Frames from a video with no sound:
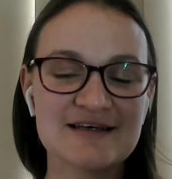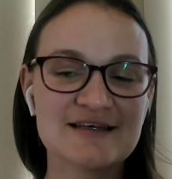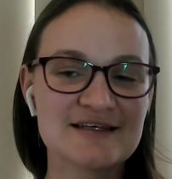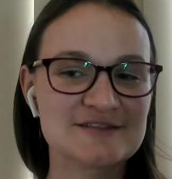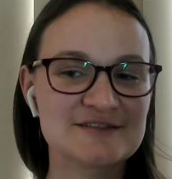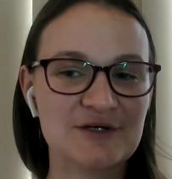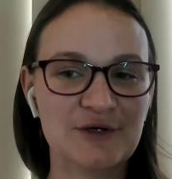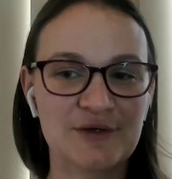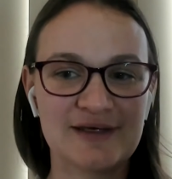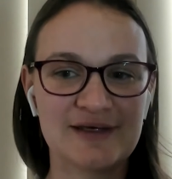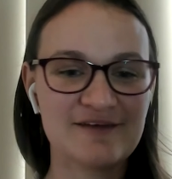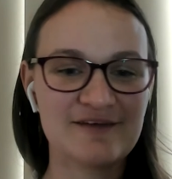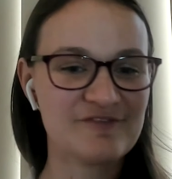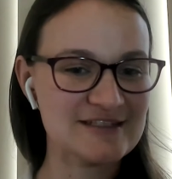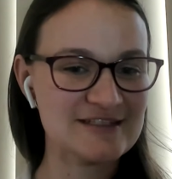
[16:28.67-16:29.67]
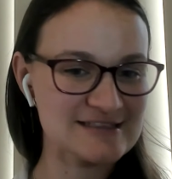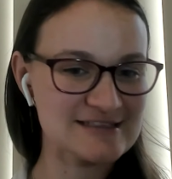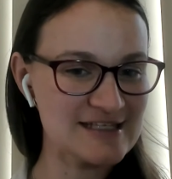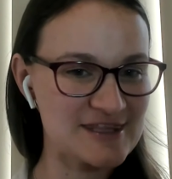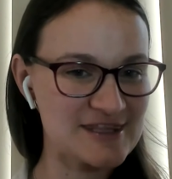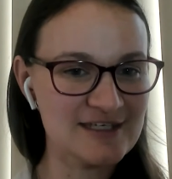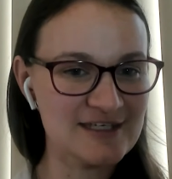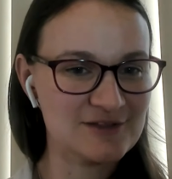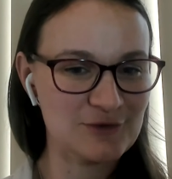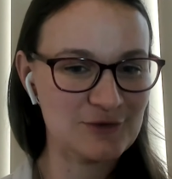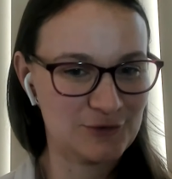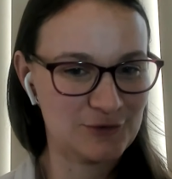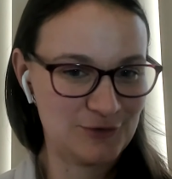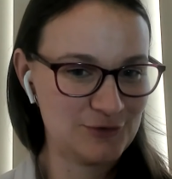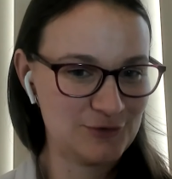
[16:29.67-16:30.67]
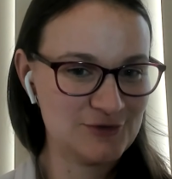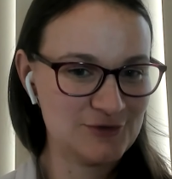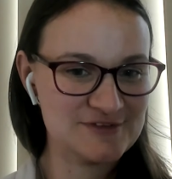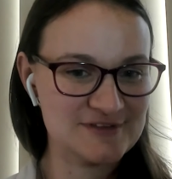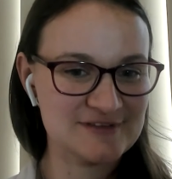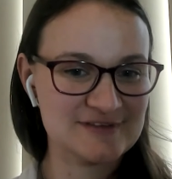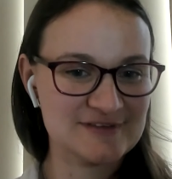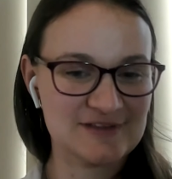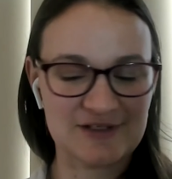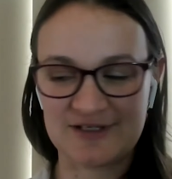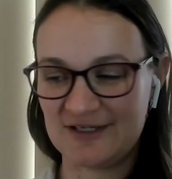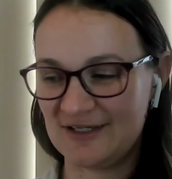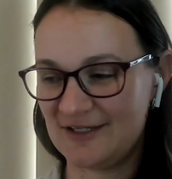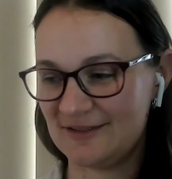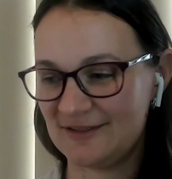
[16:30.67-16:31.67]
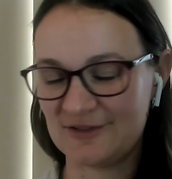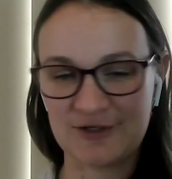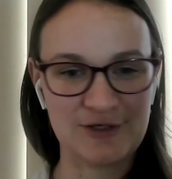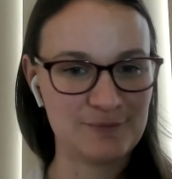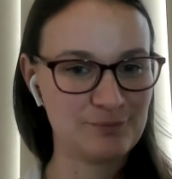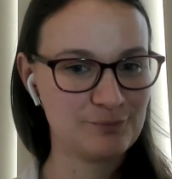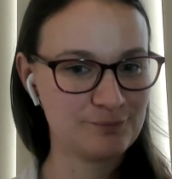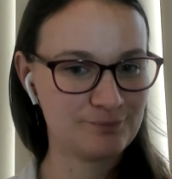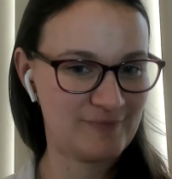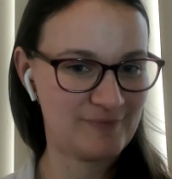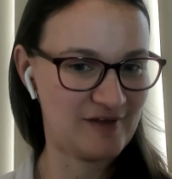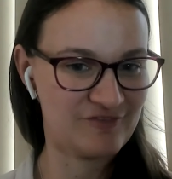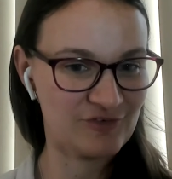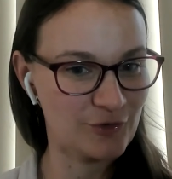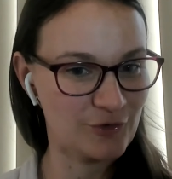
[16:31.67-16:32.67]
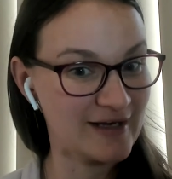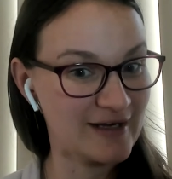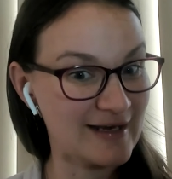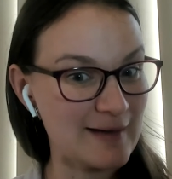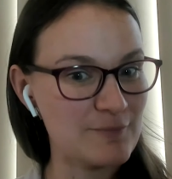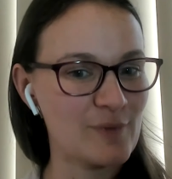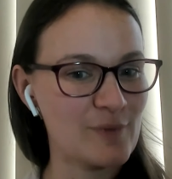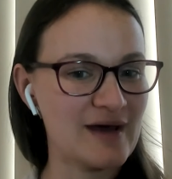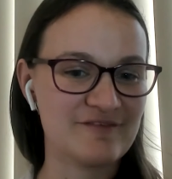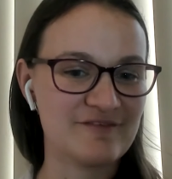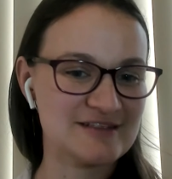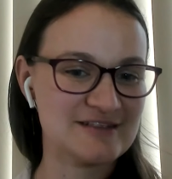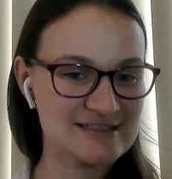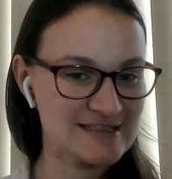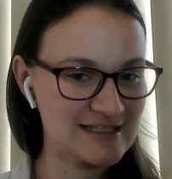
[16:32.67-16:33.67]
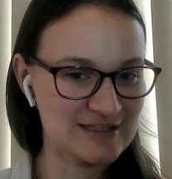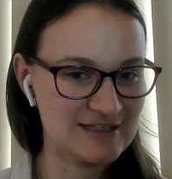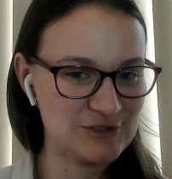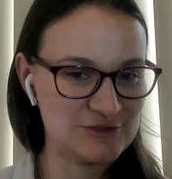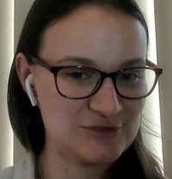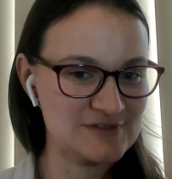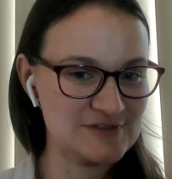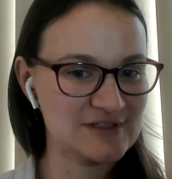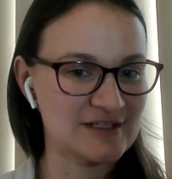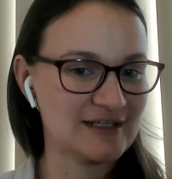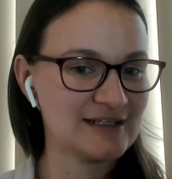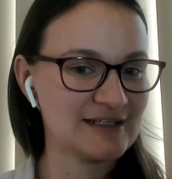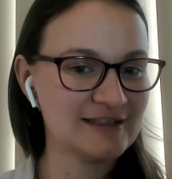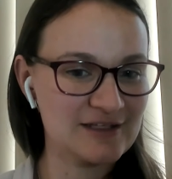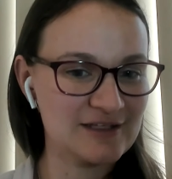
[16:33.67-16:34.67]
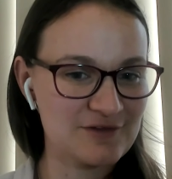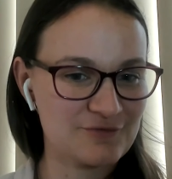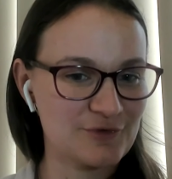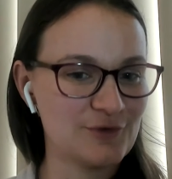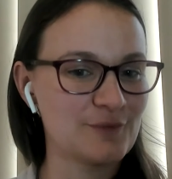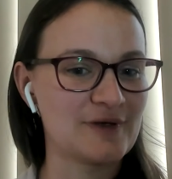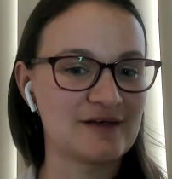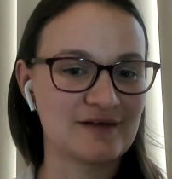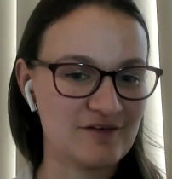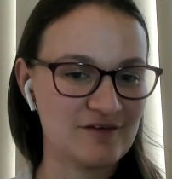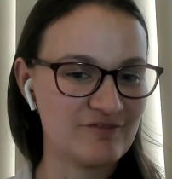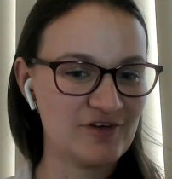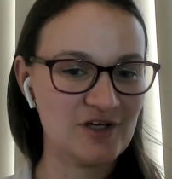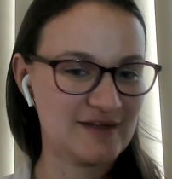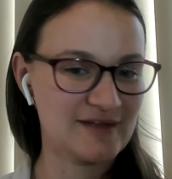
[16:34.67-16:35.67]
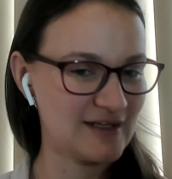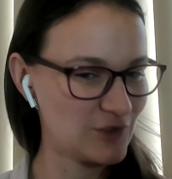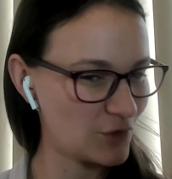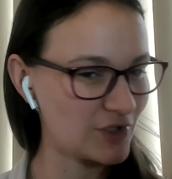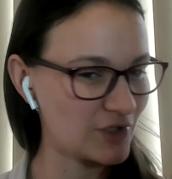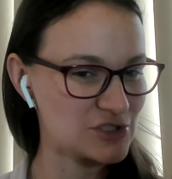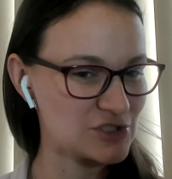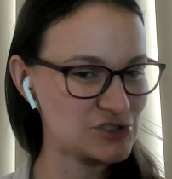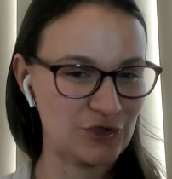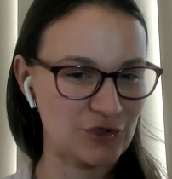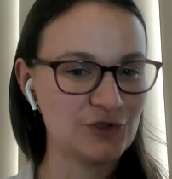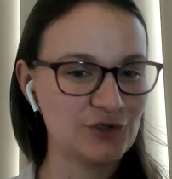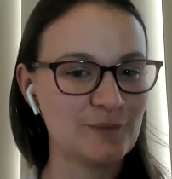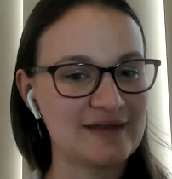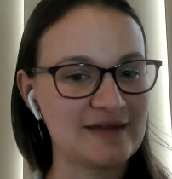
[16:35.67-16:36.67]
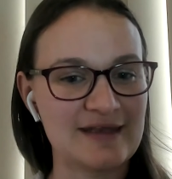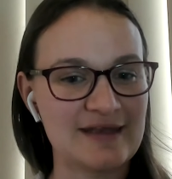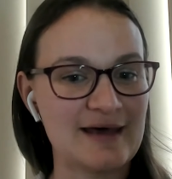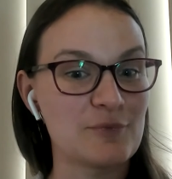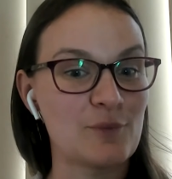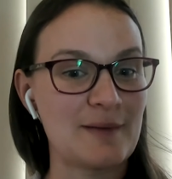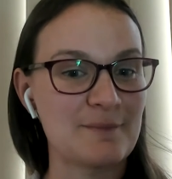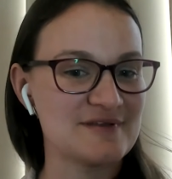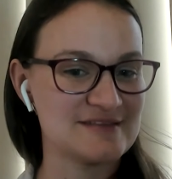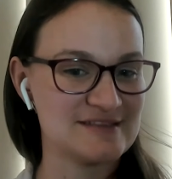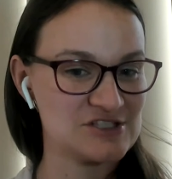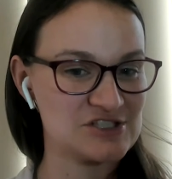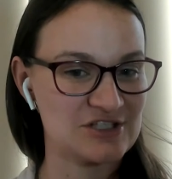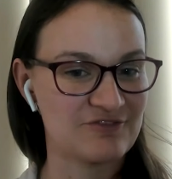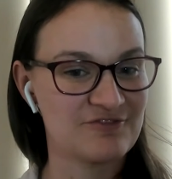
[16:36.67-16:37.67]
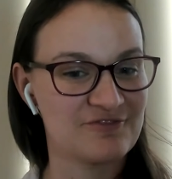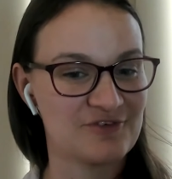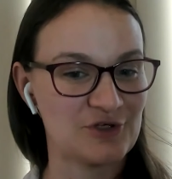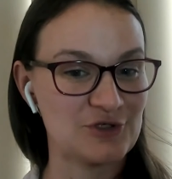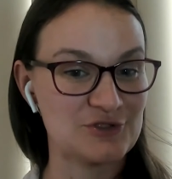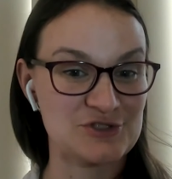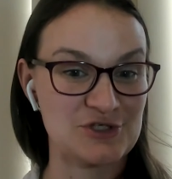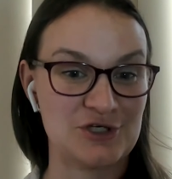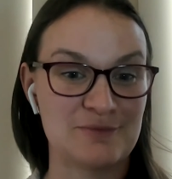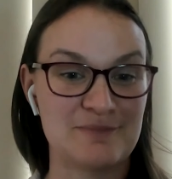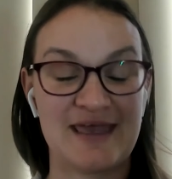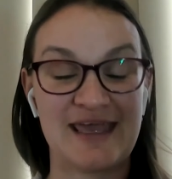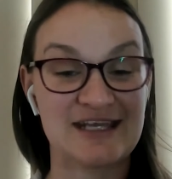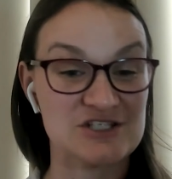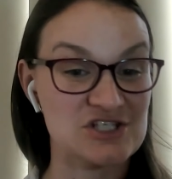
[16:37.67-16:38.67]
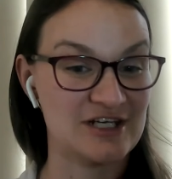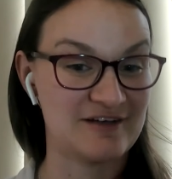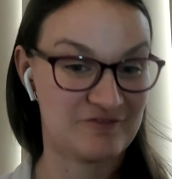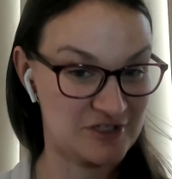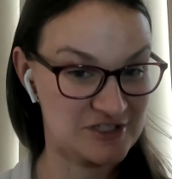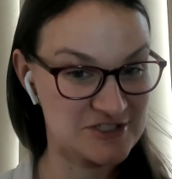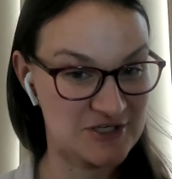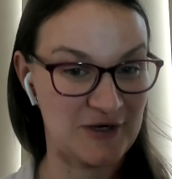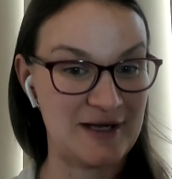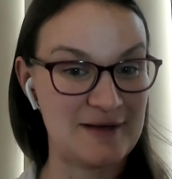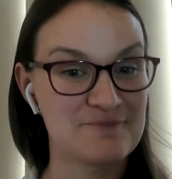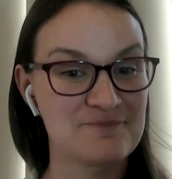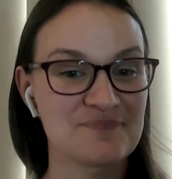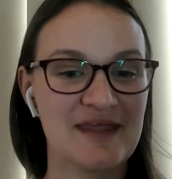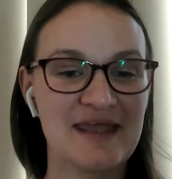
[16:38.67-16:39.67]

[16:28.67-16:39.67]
So, if it doesn't think that your user's going to, you know, if you're in number one, if it doesn't think the user's going to click through and convert, they're not going to show you in the number one position for your term each and every time.